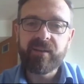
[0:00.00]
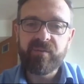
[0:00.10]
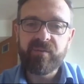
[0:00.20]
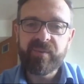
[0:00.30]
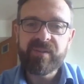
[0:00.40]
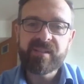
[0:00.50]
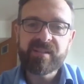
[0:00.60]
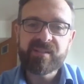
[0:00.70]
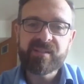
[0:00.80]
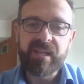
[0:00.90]
governments
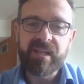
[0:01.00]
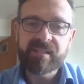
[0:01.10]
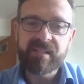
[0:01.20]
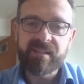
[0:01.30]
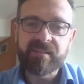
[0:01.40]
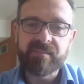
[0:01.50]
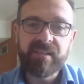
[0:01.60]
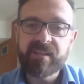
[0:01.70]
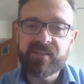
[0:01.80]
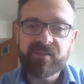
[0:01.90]
as well as
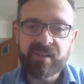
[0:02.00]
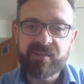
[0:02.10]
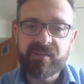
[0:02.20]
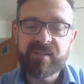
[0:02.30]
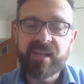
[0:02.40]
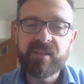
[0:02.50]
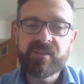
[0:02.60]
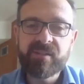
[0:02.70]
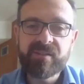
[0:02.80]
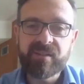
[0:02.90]
industry
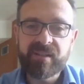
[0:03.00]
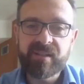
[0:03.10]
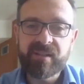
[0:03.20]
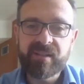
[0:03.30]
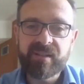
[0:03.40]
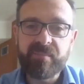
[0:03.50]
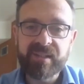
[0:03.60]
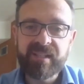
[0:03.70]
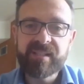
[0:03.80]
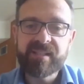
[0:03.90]
associations or industry
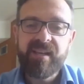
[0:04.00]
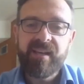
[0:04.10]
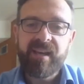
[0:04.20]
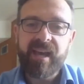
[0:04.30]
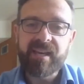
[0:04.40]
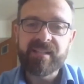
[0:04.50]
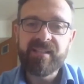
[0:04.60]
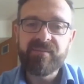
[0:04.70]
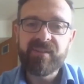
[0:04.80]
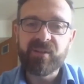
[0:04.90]
bodies and
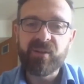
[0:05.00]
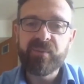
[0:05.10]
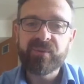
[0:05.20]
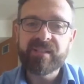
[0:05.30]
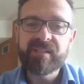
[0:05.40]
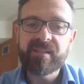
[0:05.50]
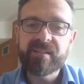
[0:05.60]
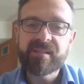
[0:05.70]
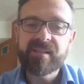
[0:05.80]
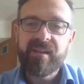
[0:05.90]
individual
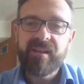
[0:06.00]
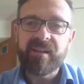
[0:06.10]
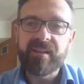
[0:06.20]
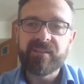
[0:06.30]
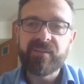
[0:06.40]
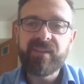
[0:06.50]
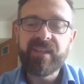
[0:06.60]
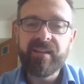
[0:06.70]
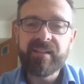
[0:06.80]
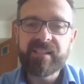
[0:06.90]
operators to
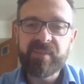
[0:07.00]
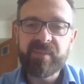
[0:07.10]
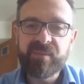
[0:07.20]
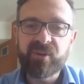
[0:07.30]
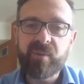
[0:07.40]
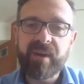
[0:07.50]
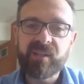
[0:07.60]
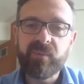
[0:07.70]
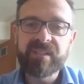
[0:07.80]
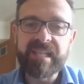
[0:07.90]
think a little bit more
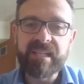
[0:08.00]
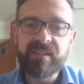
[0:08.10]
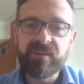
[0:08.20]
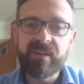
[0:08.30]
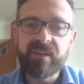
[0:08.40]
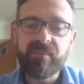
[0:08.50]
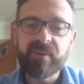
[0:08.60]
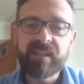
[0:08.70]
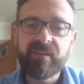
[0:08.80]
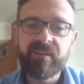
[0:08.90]
about what they do and
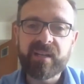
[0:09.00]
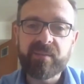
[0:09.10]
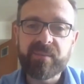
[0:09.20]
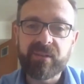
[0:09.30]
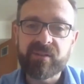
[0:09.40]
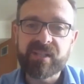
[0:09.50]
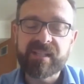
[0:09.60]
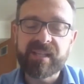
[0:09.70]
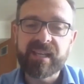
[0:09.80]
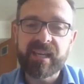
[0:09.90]
what kind of
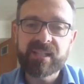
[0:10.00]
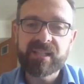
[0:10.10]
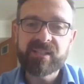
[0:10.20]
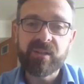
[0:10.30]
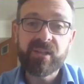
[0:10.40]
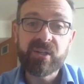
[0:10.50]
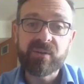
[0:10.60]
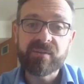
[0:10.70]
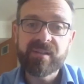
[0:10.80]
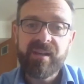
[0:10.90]
terminologies they actually
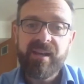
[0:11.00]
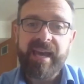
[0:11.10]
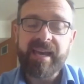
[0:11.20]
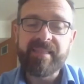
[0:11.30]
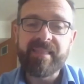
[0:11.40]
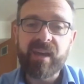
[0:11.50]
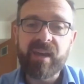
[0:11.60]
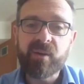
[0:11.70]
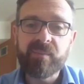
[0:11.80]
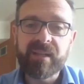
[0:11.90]
use. And we
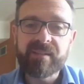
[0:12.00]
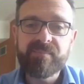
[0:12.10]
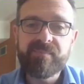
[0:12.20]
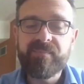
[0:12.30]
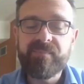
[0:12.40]
hope that